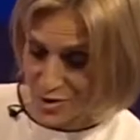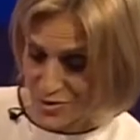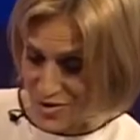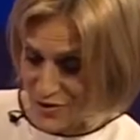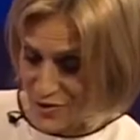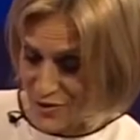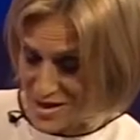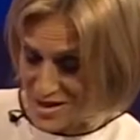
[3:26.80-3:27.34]
the
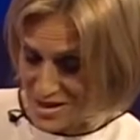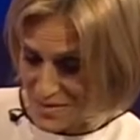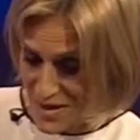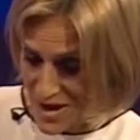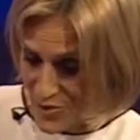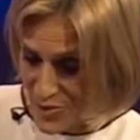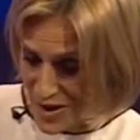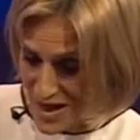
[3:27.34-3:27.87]
referendum,
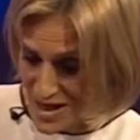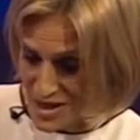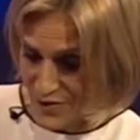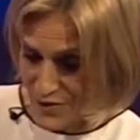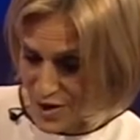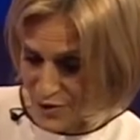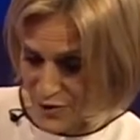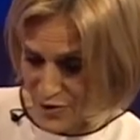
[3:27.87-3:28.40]
if we get a
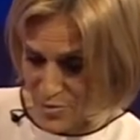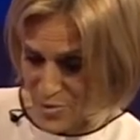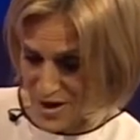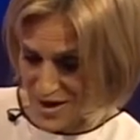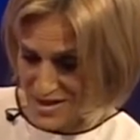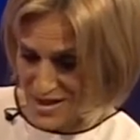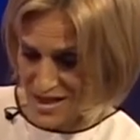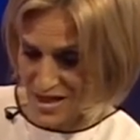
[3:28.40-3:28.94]
vote for
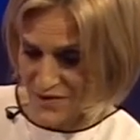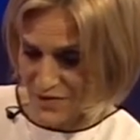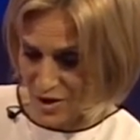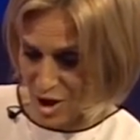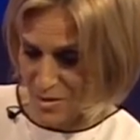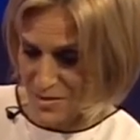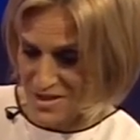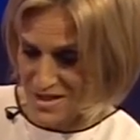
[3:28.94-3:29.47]
Brexit and if the
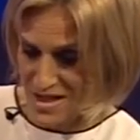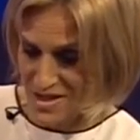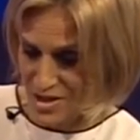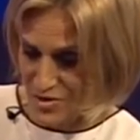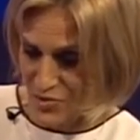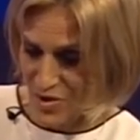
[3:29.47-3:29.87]
commentators are